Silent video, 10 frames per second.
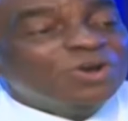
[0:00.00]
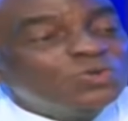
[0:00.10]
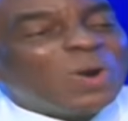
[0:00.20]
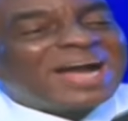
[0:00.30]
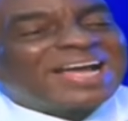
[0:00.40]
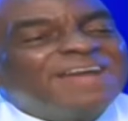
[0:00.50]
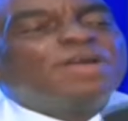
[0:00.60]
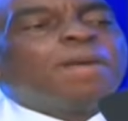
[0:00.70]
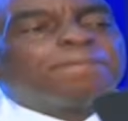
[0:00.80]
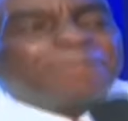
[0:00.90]
you are
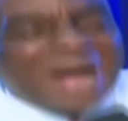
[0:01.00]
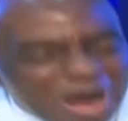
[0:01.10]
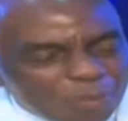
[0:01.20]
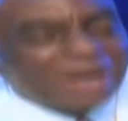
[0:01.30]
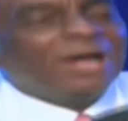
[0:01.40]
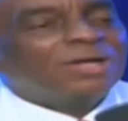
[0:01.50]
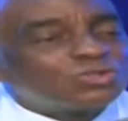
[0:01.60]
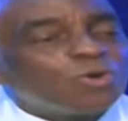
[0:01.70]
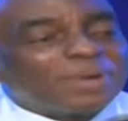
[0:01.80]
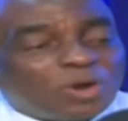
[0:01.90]
given power
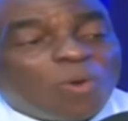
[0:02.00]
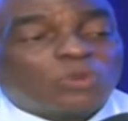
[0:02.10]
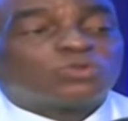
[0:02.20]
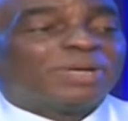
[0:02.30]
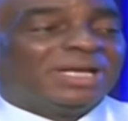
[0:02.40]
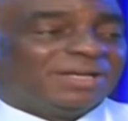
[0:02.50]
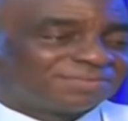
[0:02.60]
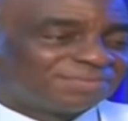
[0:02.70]
to become what you believe.